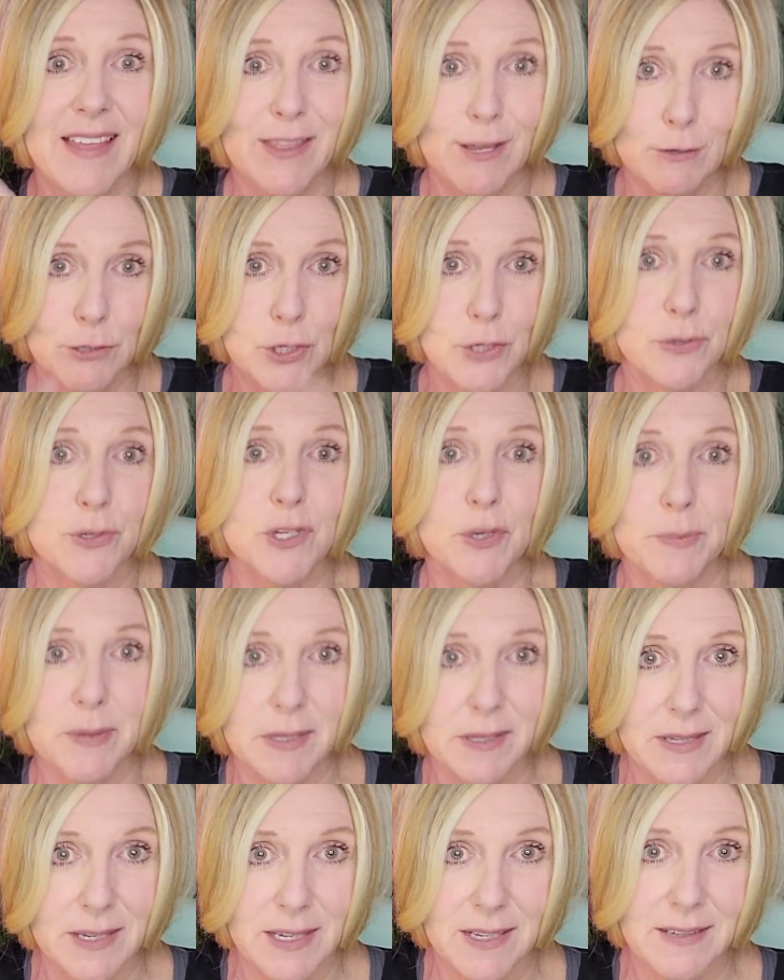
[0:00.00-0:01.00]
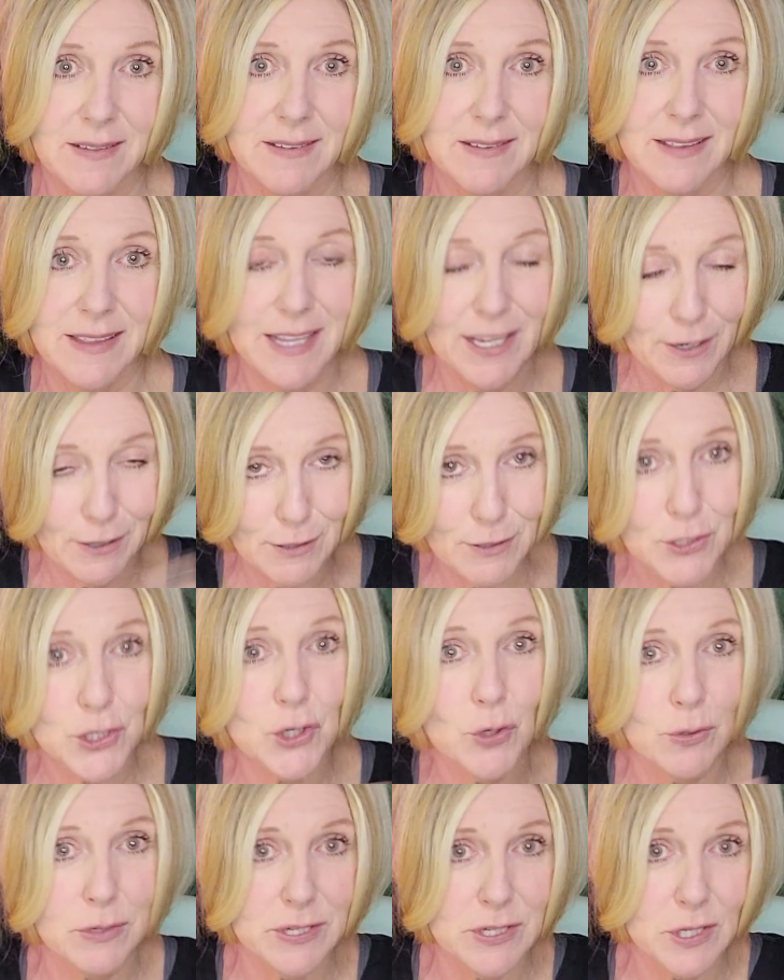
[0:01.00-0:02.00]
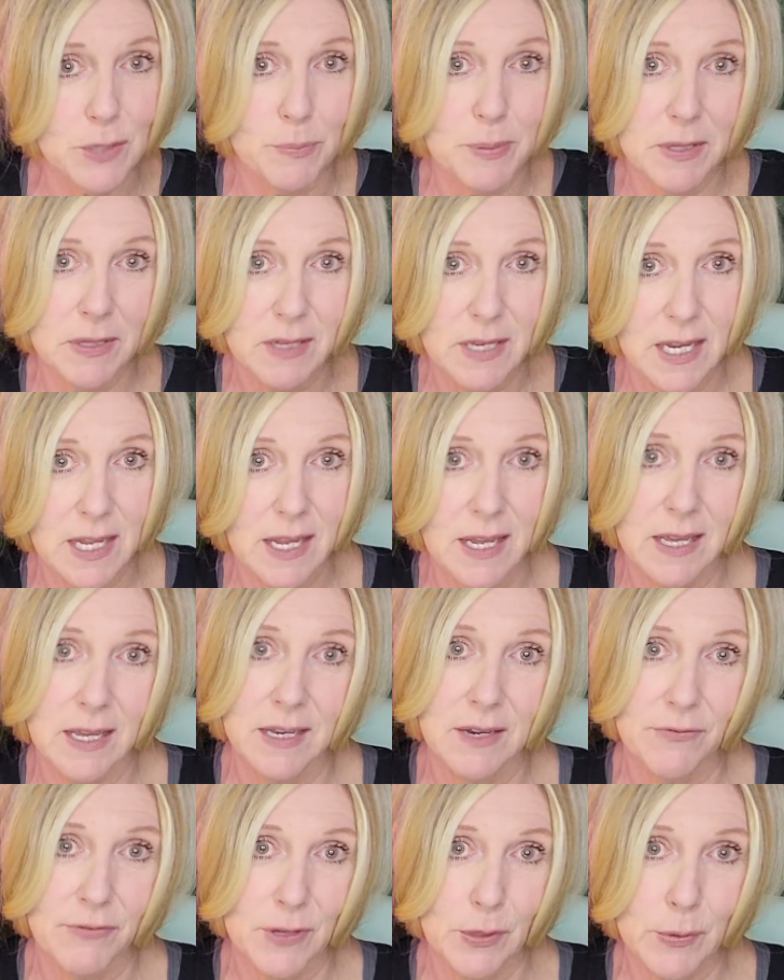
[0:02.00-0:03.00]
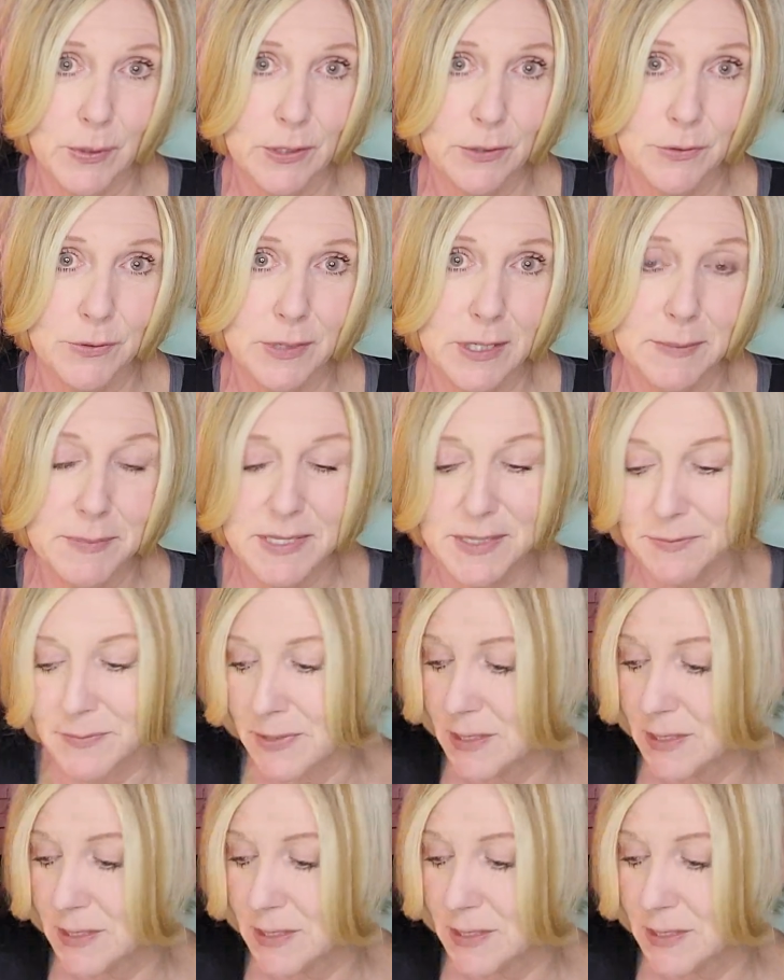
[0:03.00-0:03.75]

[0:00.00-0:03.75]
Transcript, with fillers: There's your stability. There's your stability in following your dreams.